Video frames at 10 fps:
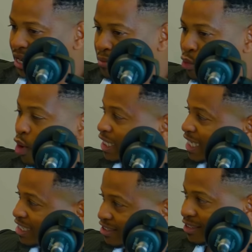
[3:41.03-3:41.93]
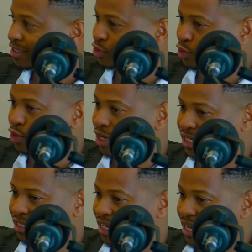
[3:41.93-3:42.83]
I'm quite interested to know
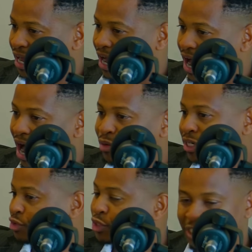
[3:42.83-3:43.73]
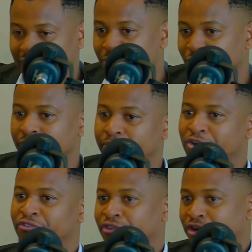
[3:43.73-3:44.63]
is, how did you stumble
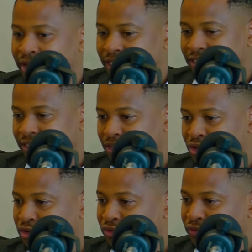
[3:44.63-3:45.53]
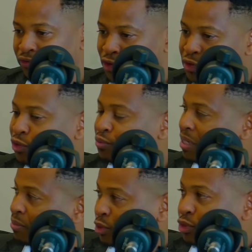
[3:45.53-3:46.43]
upon Forex, you know, for you to be
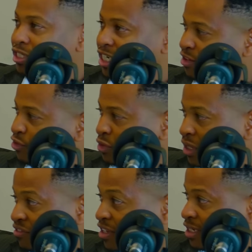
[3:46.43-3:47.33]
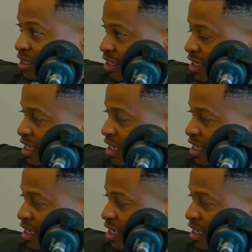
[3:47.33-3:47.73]
able to trade for 12 years?